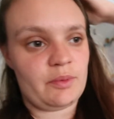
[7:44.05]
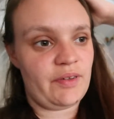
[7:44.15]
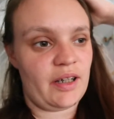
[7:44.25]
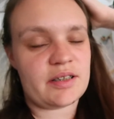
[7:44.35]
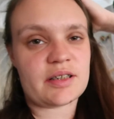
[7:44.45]
we've
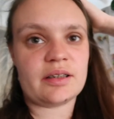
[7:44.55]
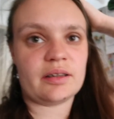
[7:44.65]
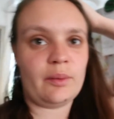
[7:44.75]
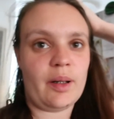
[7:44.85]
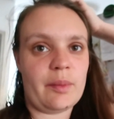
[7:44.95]
had
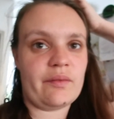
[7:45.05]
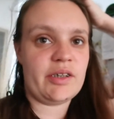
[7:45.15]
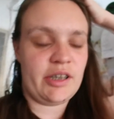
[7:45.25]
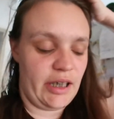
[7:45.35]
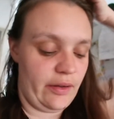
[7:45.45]
quite a bit
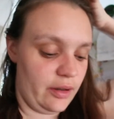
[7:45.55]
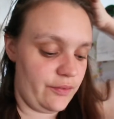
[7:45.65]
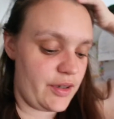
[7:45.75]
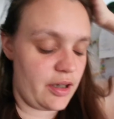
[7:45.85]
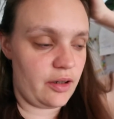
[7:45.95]
of a chill out
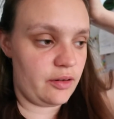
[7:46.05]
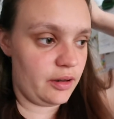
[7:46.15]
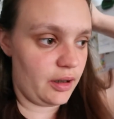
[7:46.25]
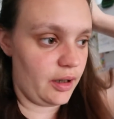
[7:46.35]
afternoon.